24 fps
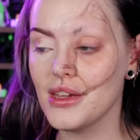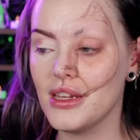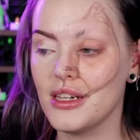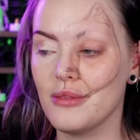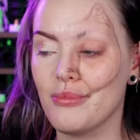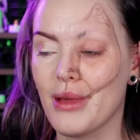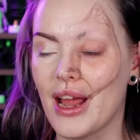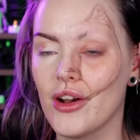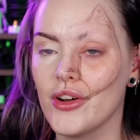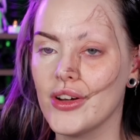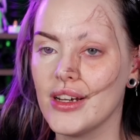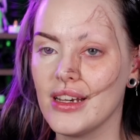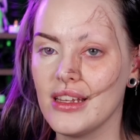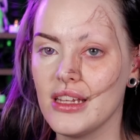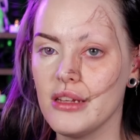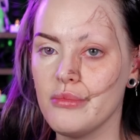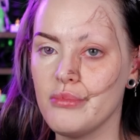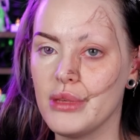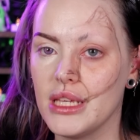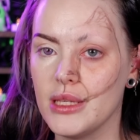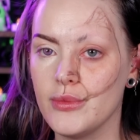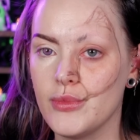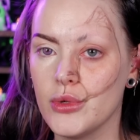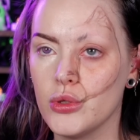and apparently
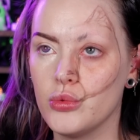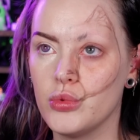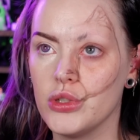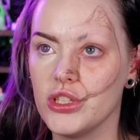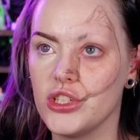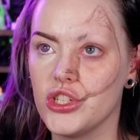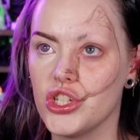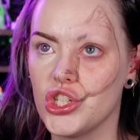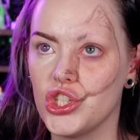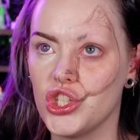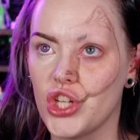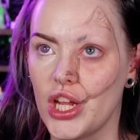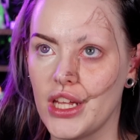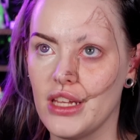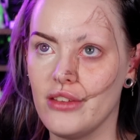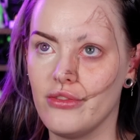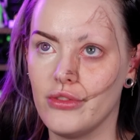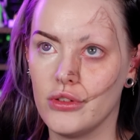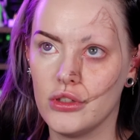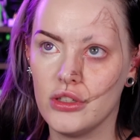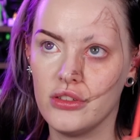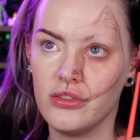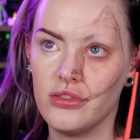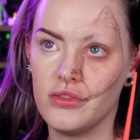people would
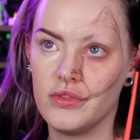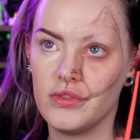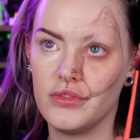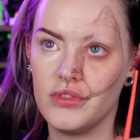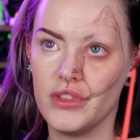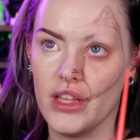shave off